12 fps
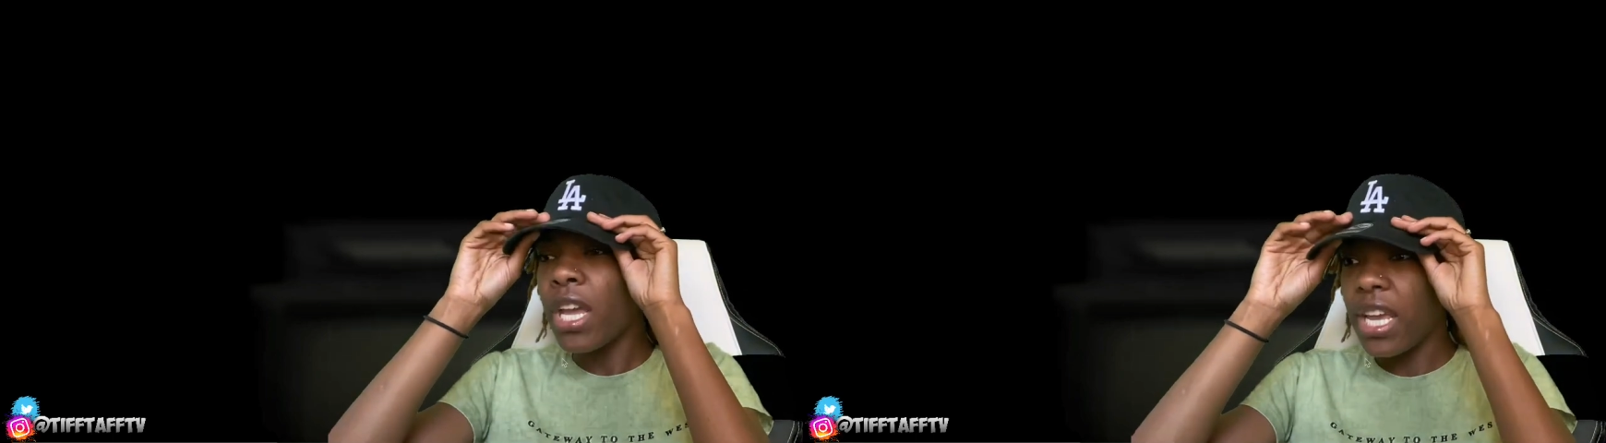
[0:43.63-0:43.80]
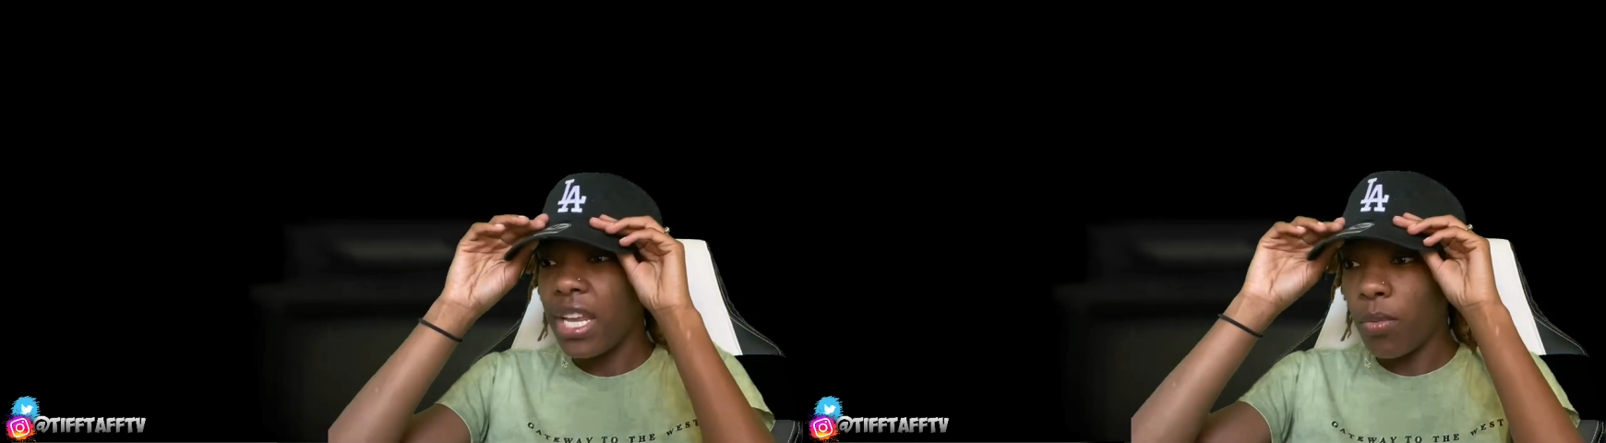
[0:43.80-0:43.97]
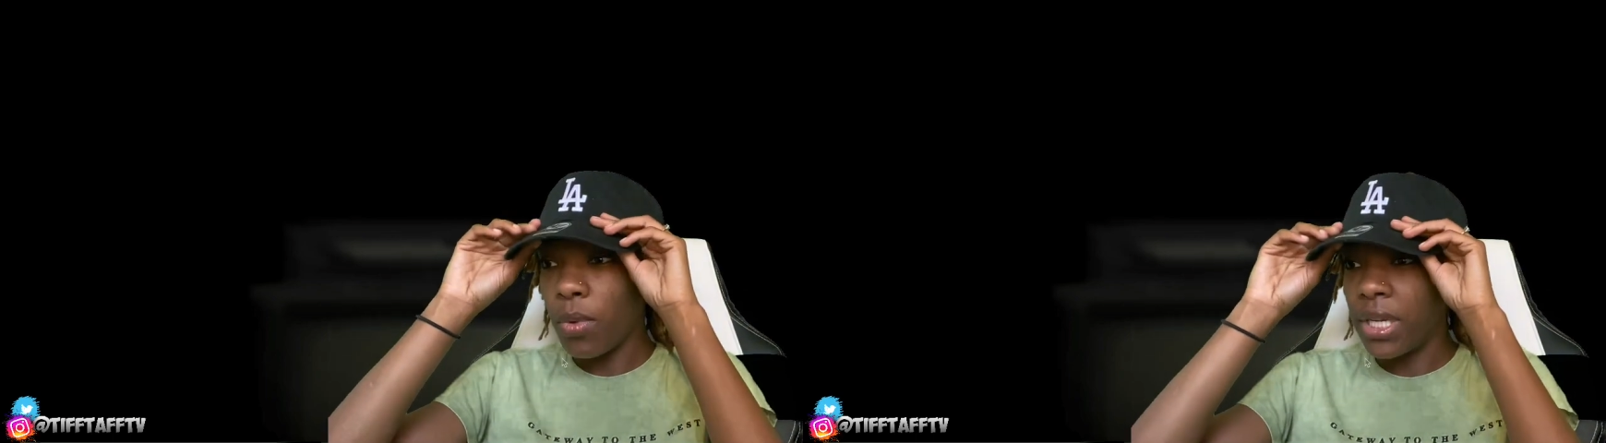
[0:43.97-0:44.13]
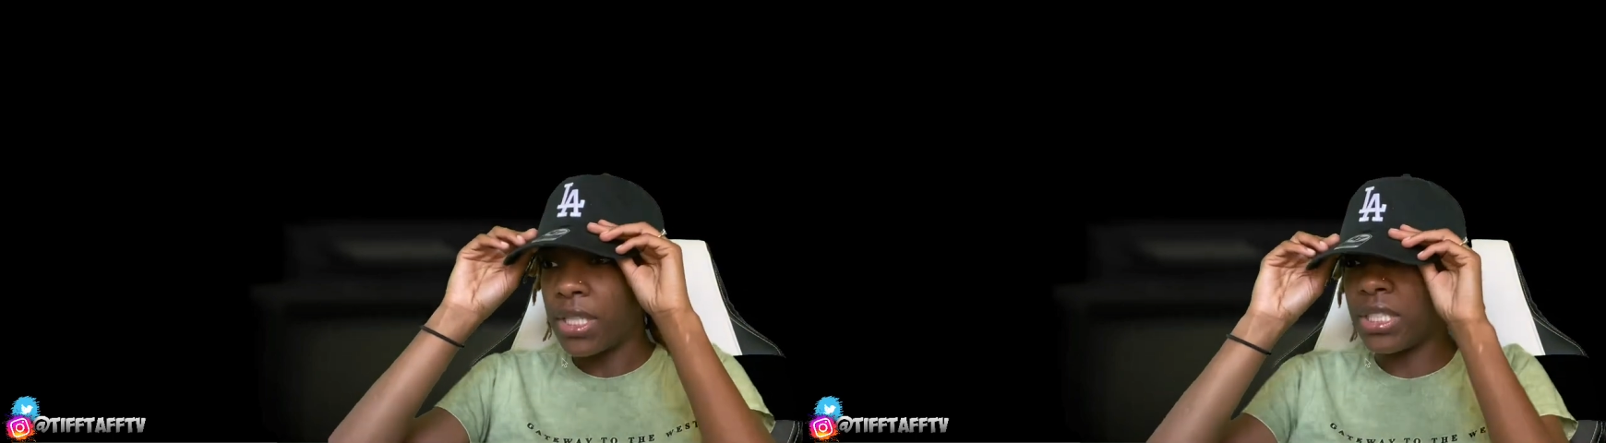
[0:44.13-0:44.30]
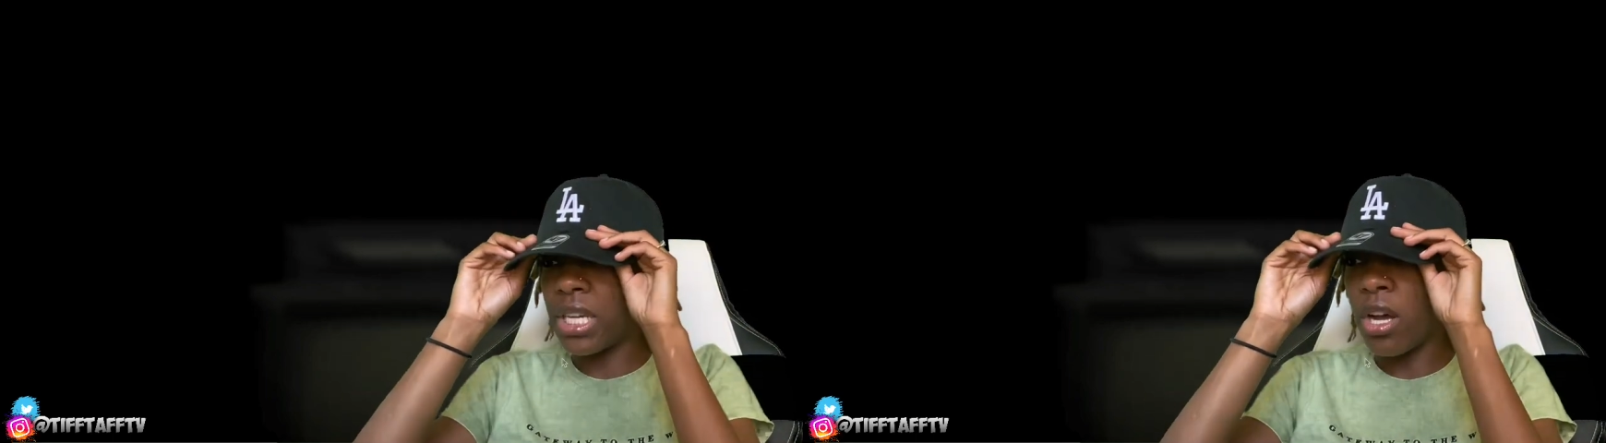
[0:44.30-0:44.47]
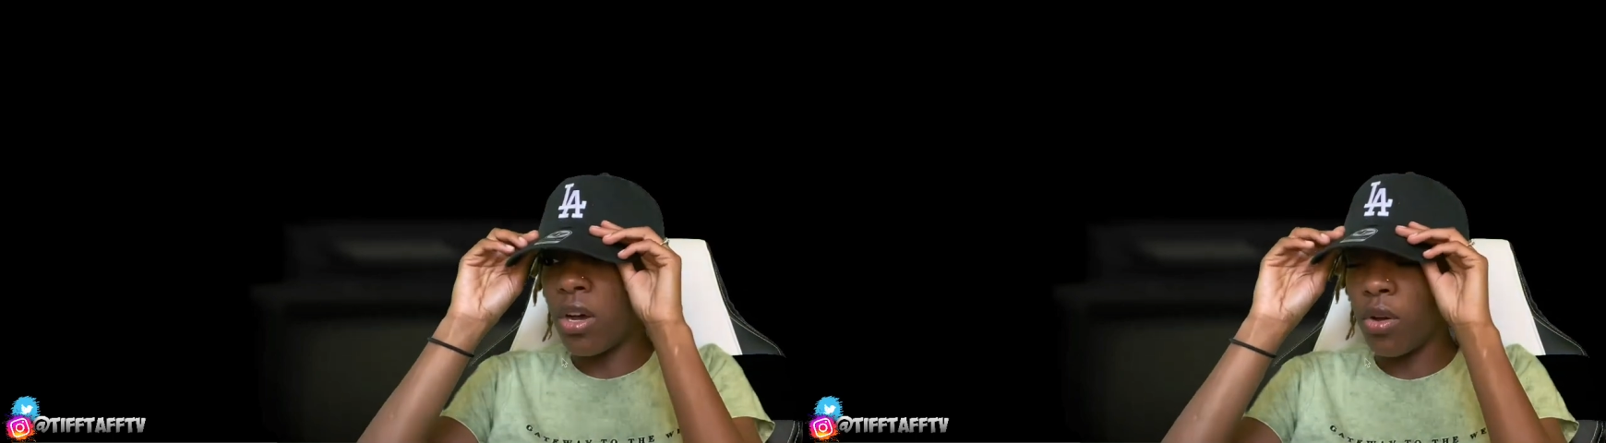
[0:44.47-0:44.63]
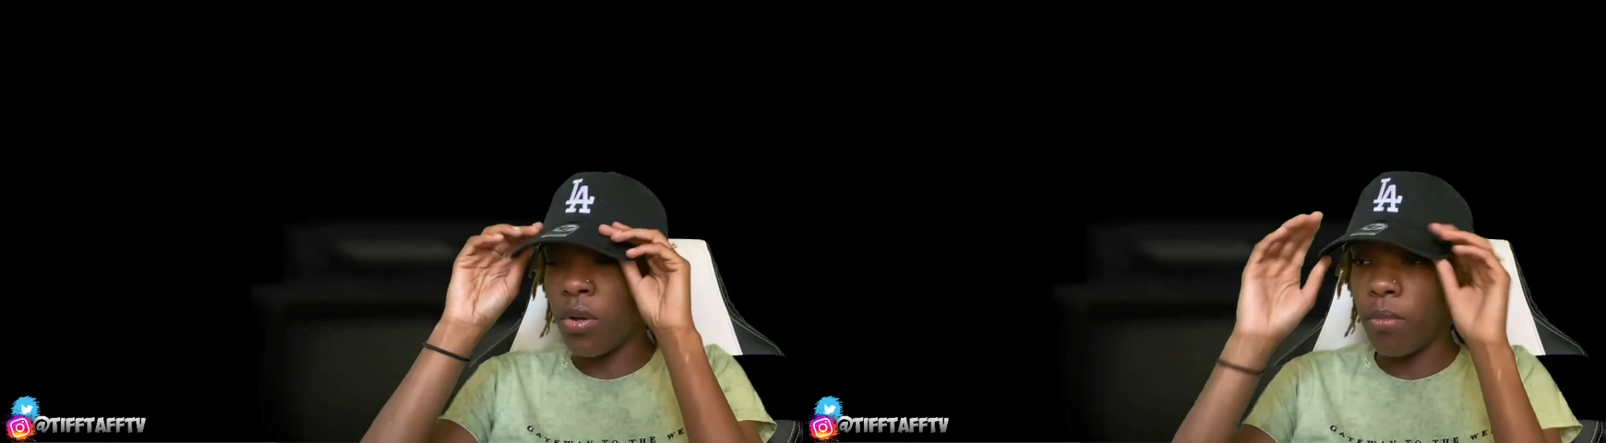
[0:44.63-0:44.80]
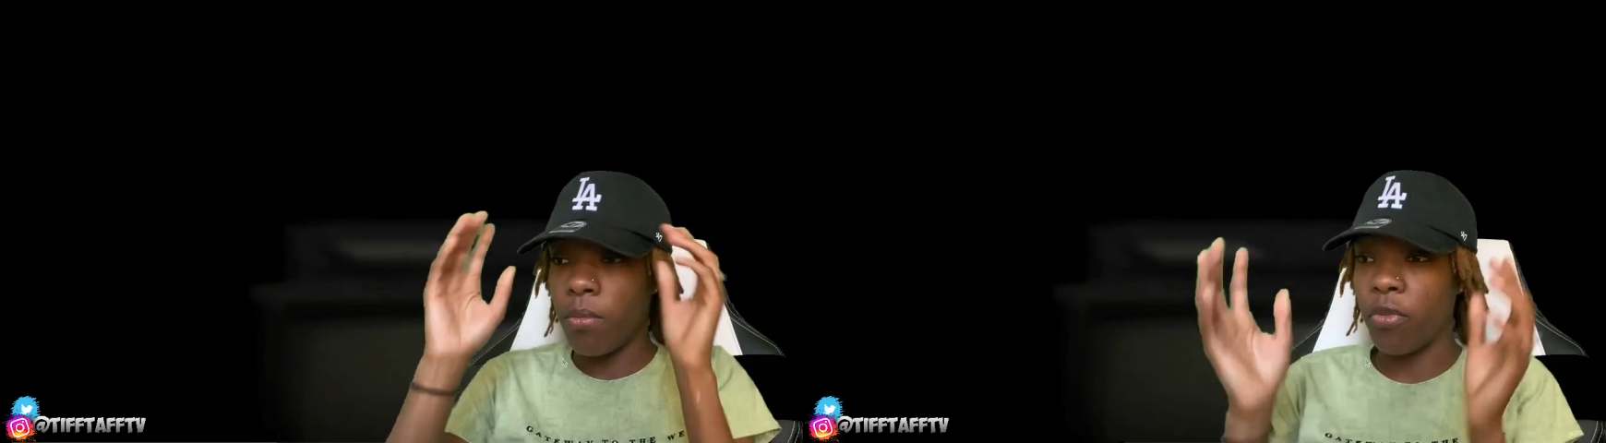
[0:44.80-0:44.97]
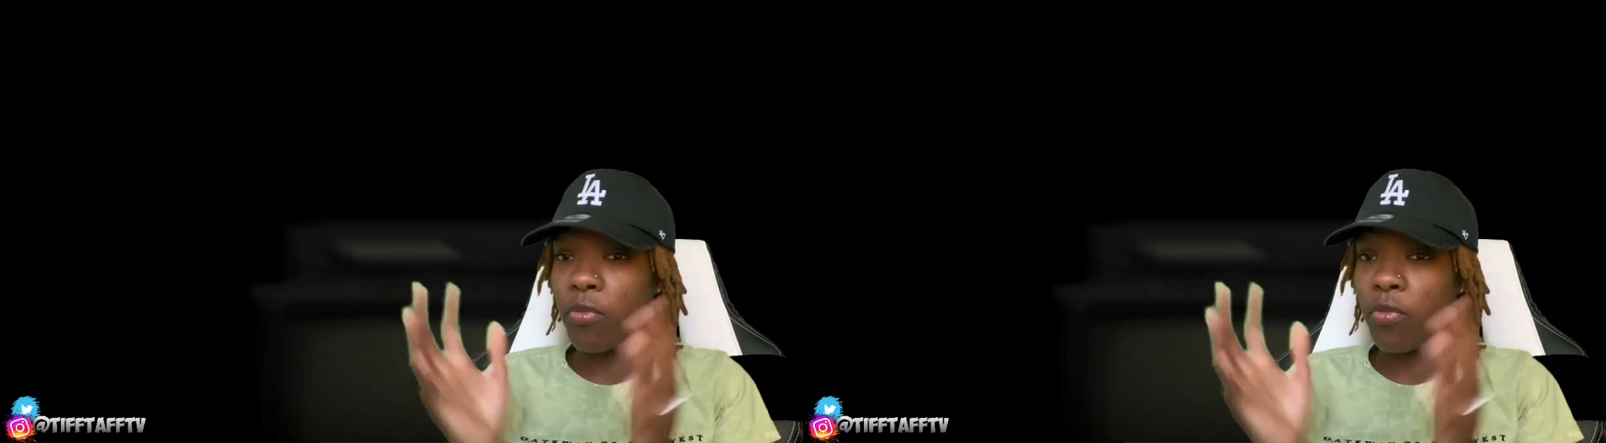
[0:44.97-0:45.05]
anyways, y'all,